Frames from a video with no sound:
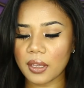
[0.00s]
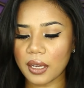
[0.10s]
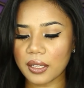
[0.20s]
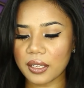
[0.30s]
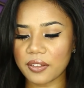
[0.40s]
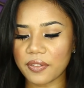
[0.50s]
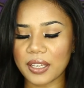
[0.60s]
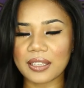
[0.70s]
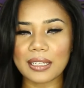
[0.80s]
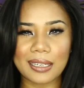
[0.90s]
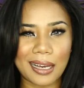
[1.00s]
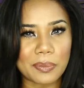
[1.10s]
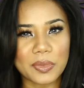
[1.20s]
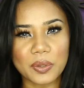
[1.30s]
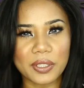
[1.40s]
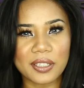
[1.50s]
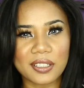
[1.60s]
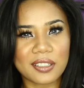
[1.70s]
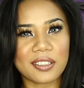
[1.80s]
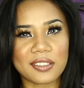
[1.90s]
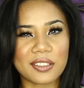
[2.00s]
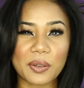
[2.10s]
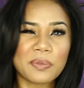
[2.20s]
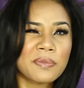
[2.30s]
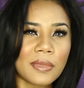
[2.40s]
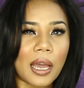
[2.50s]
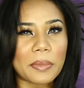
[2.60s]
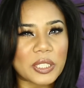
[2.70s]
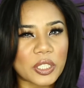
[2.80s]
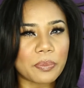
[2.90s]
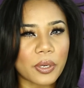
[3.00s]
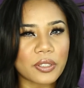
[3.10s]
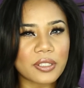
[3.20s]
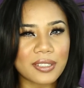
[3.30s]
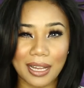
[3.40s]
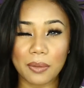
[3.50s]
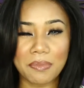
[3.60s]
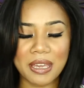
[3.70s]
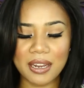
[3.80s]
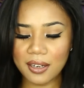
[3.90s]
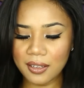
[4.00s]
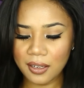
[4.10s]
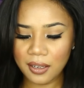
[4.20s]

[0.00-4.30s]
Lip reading: I like the fact that it comes with it because, I'm a cheap person, I'll admit it.